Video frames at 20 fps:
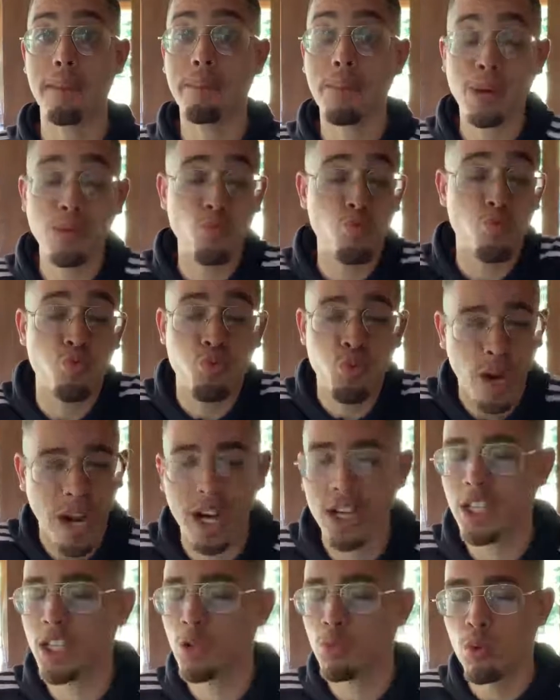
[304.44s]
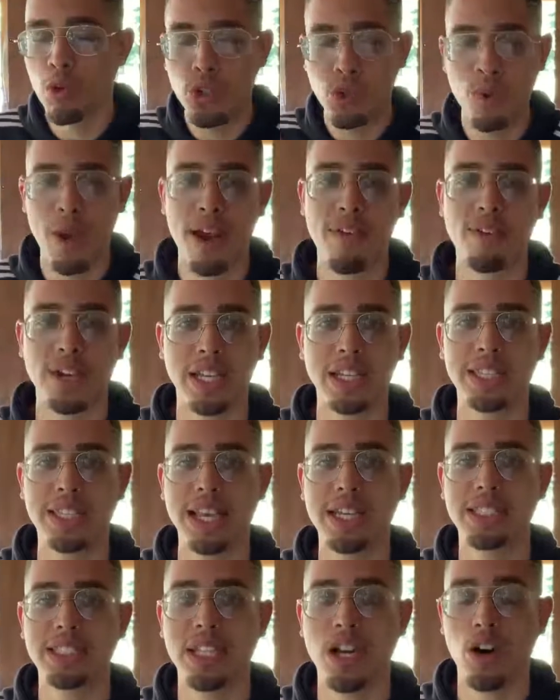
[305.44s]
it, but rarely will you ever get
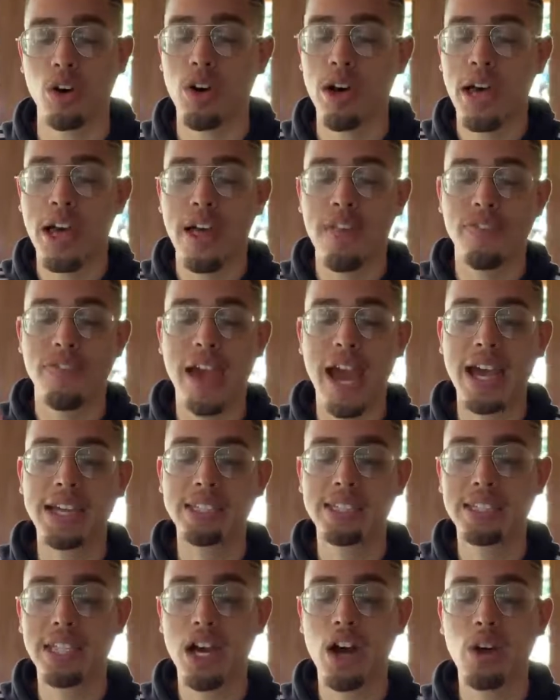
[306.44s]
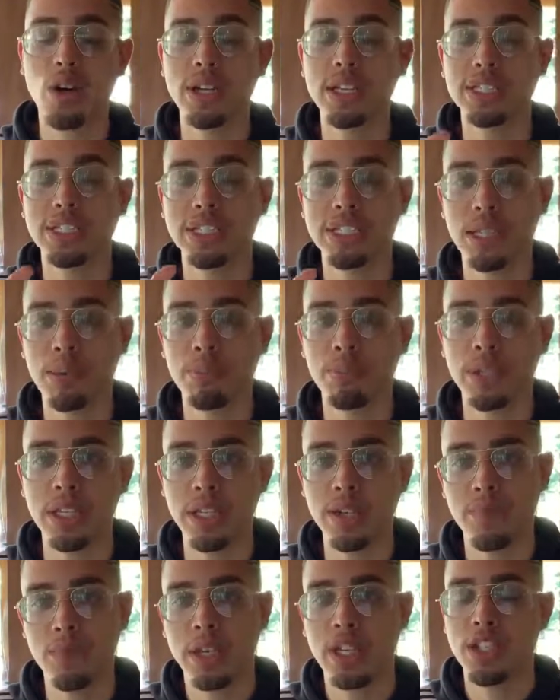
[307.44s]
that sale. That sell is
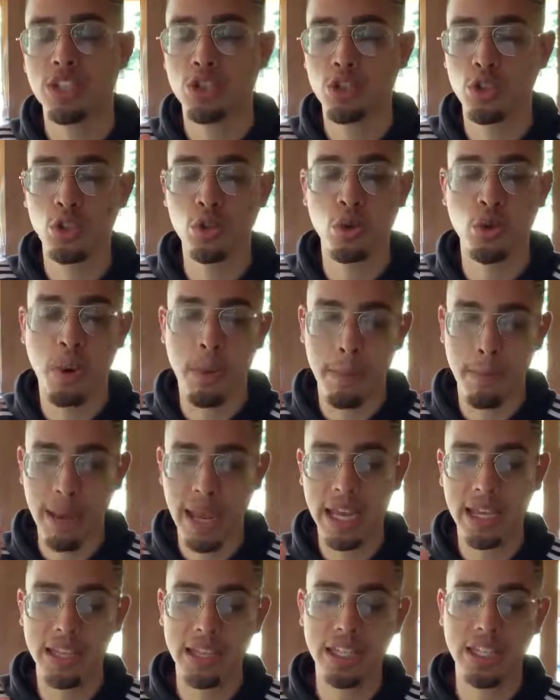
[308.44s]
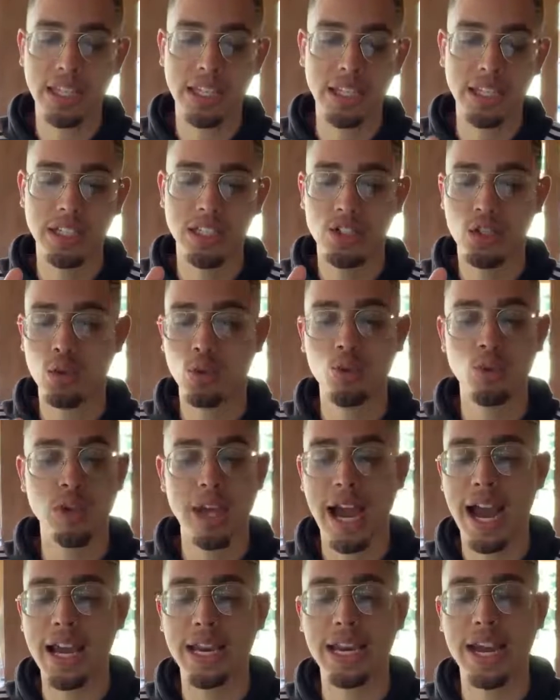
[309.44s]
simply to make the two thousand
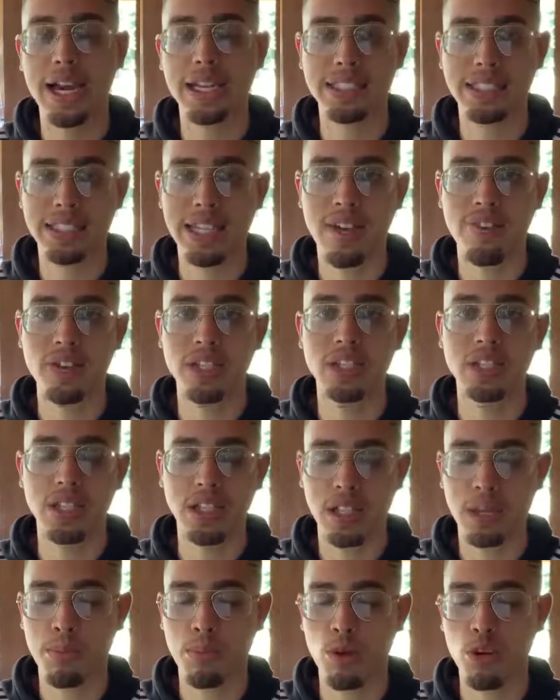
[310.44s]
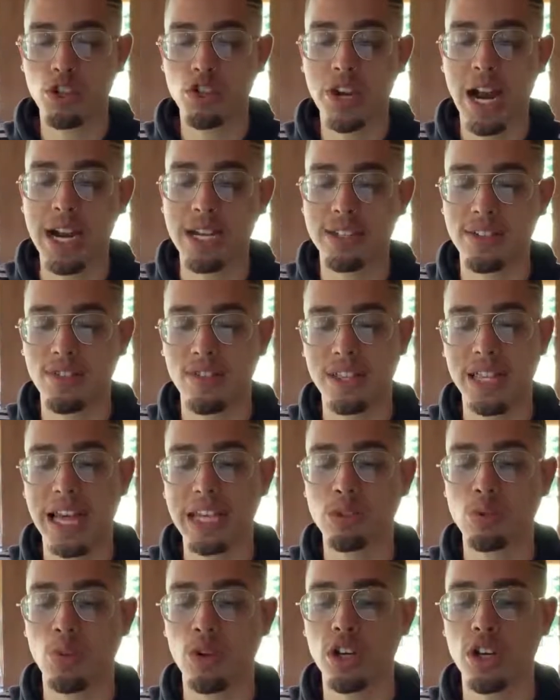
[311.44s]
nine hundred ninety-seven dollars to look more attractive, and
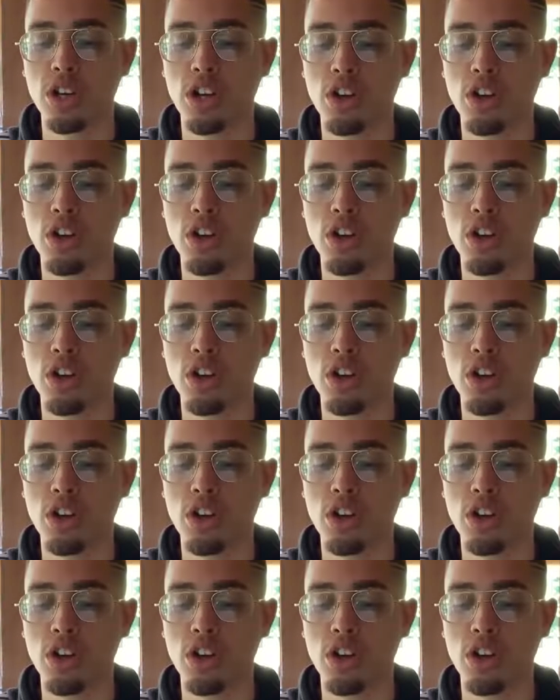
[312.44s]
that's where you're